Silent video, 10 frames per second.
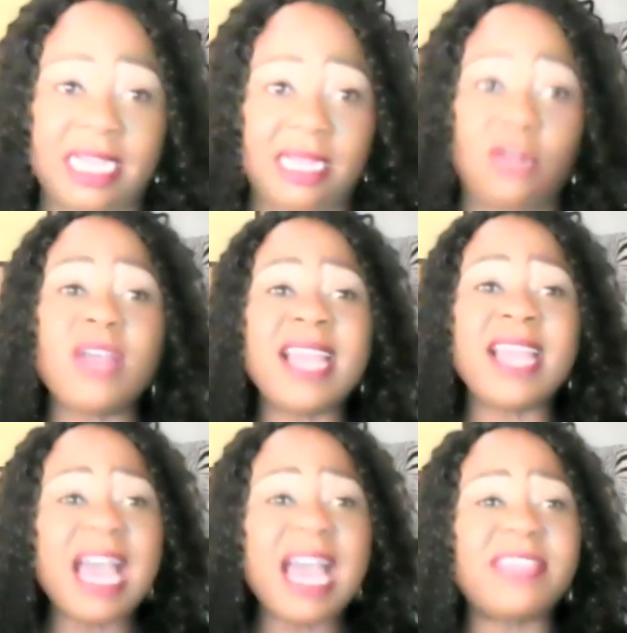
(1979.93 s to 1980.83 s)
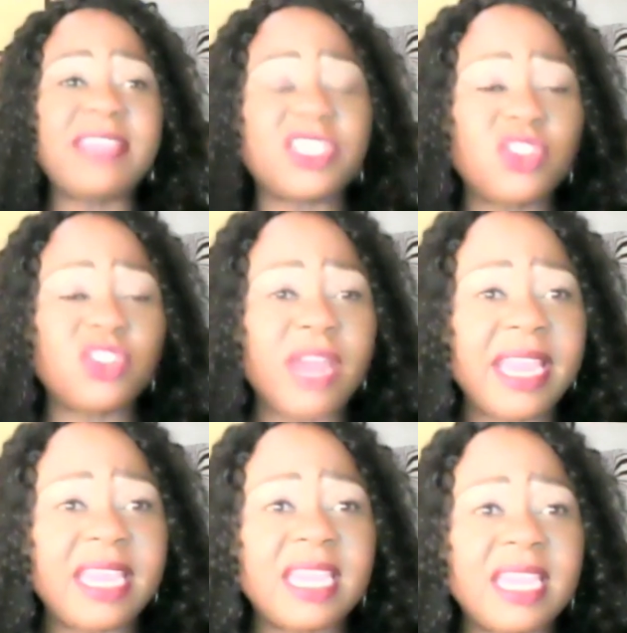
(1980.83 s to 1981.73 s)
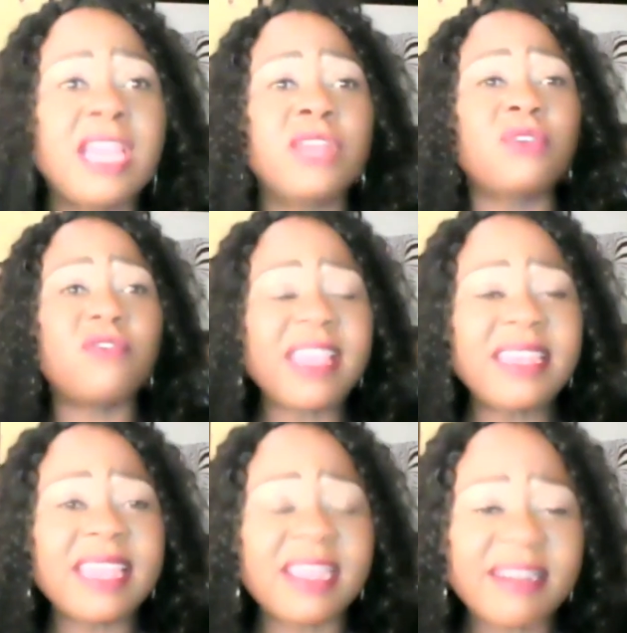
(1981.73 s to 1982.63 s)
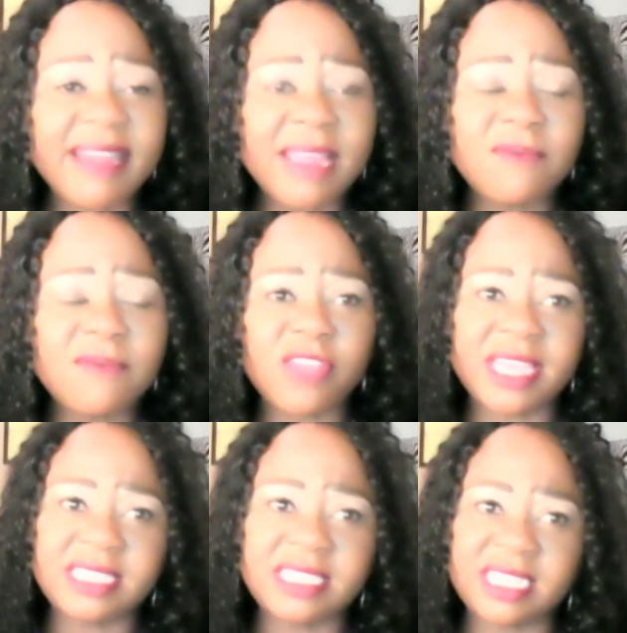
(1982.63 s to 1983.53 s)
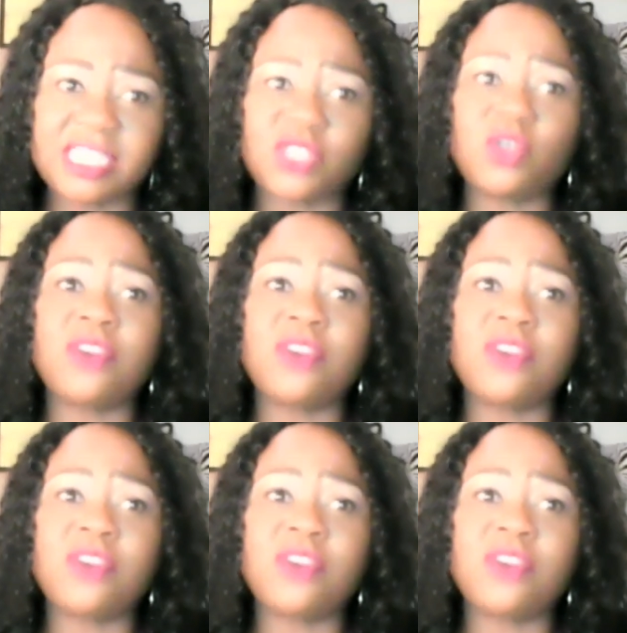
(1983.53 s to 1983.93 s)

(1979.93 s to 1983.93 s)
look at how they are trying to find a crime for HH so